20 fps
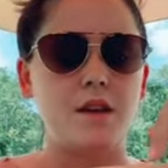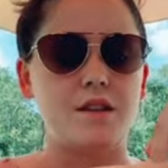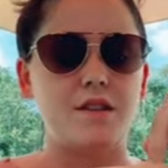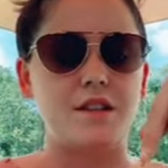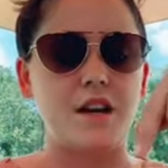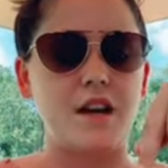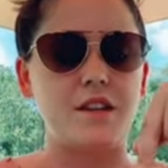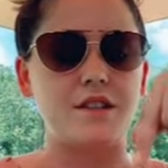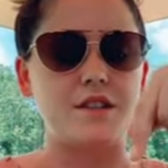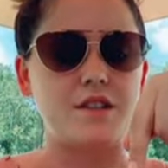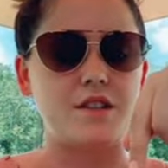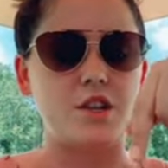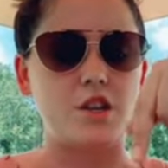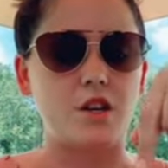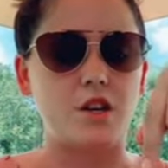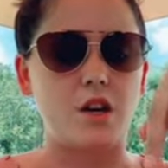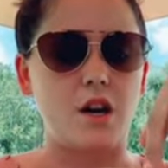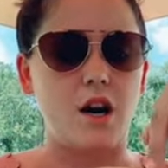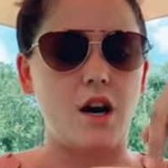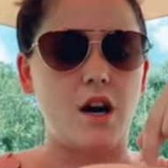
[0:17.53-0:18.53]
test
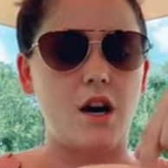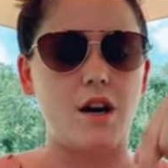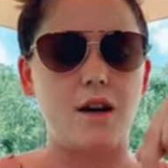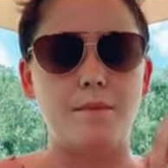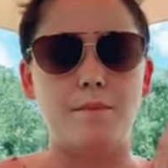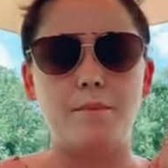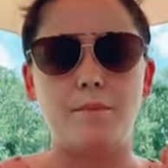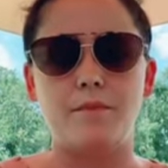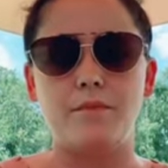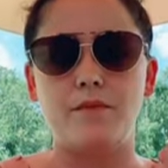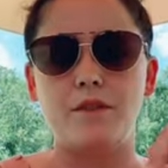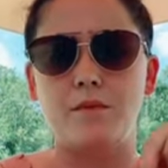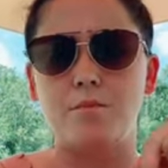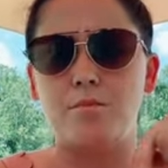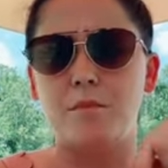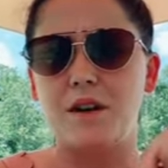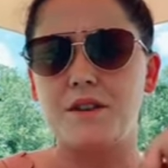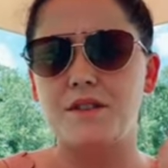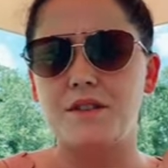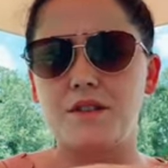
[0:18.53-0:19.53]
your um,
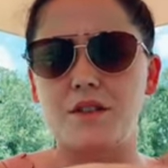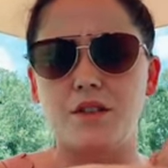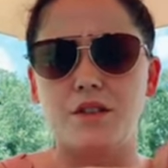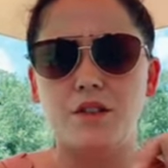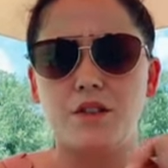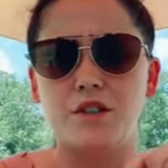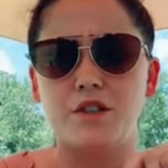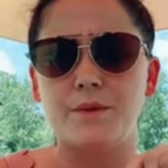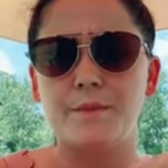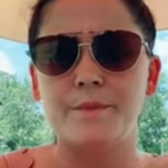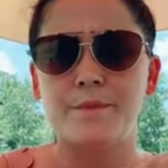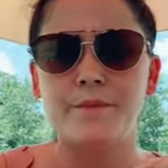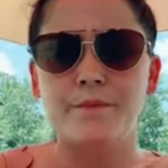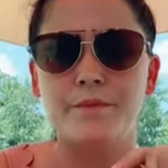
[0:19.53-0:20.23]
muscle